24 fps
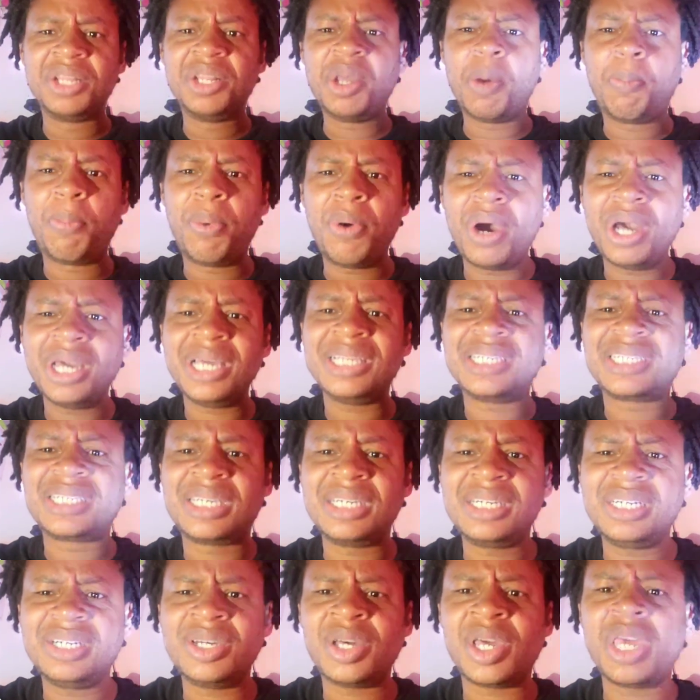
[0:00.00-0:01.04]
The boy is
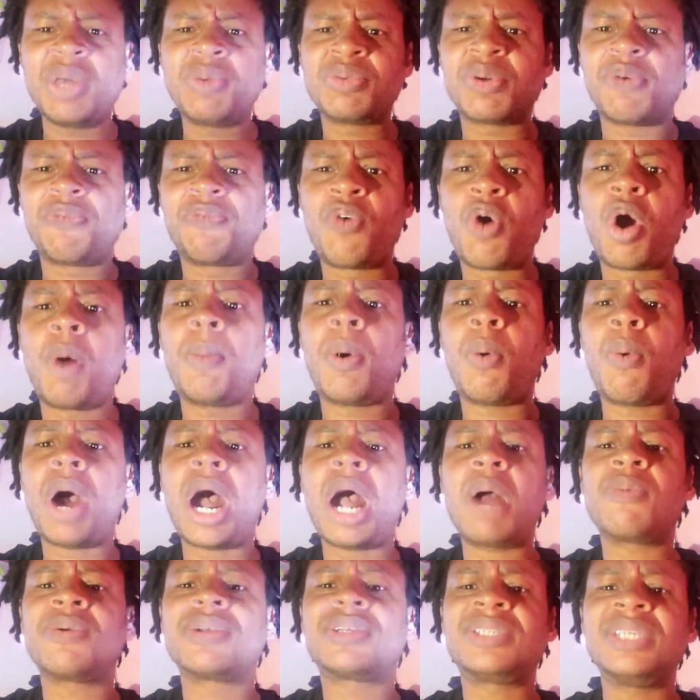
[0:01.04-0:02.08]
good. He was a former
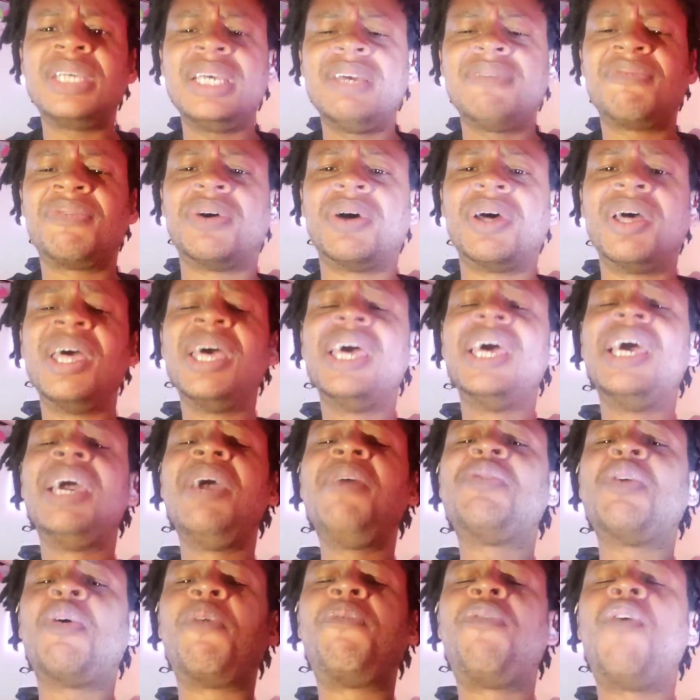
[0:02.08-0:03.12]
wide receiver.
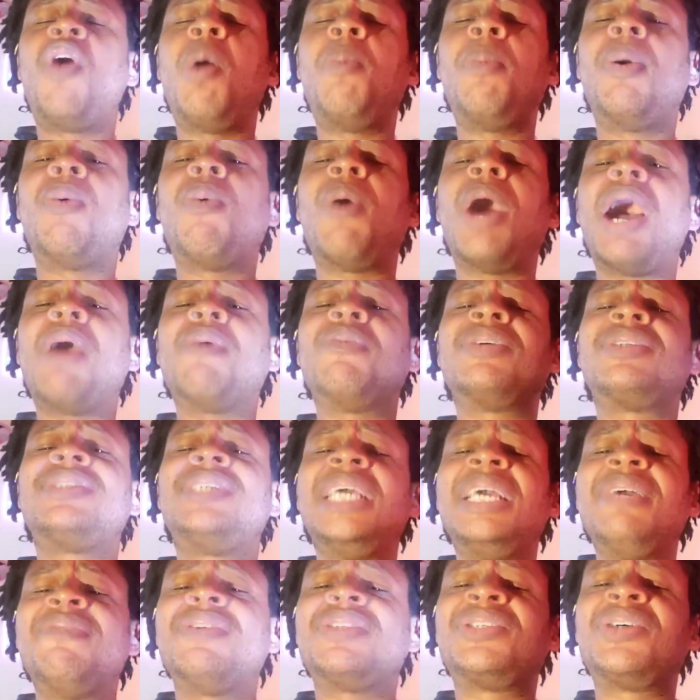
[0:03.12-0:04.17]
He was a former wide
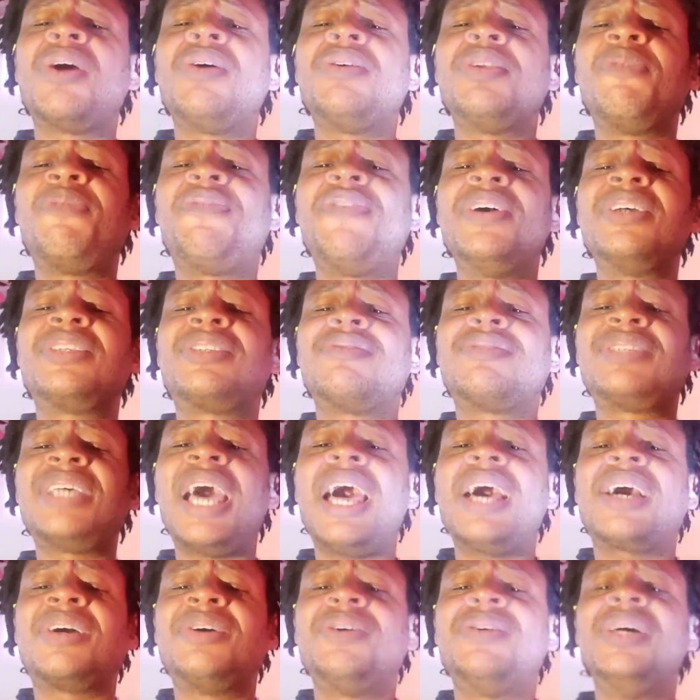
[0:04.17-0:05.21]
receiver, turned defensive
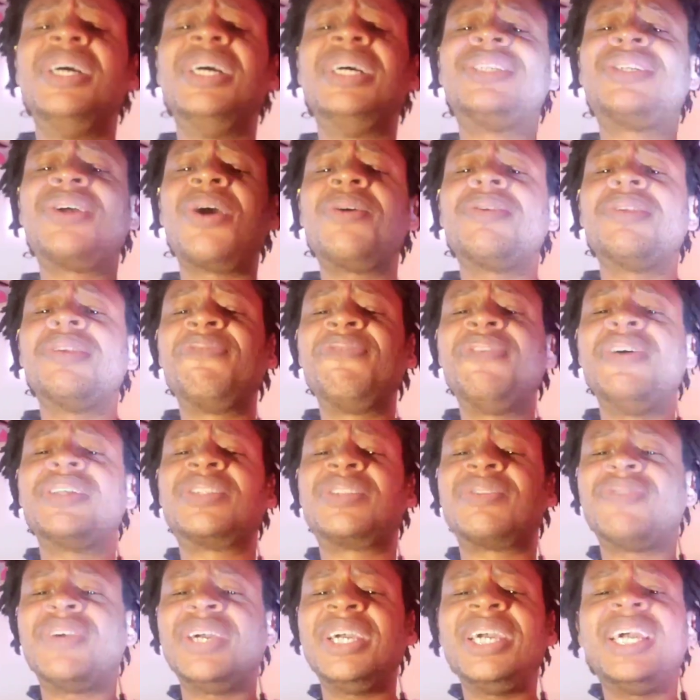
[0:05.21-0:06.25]
tackle, turned
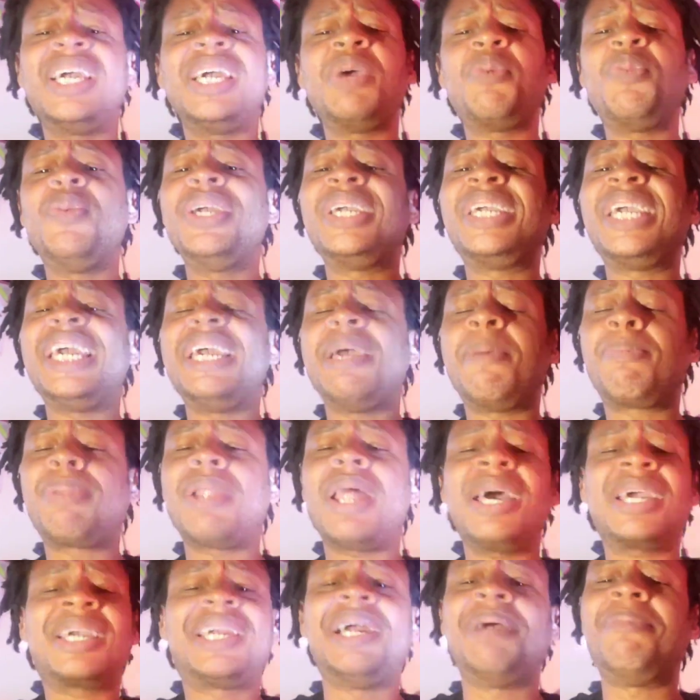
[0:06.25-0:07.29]
defensive end. We can not
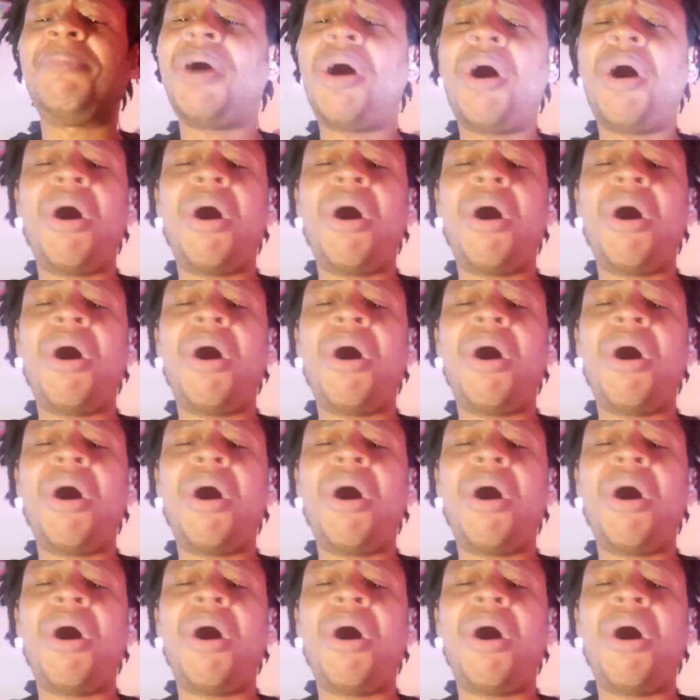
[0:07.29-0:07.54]
block him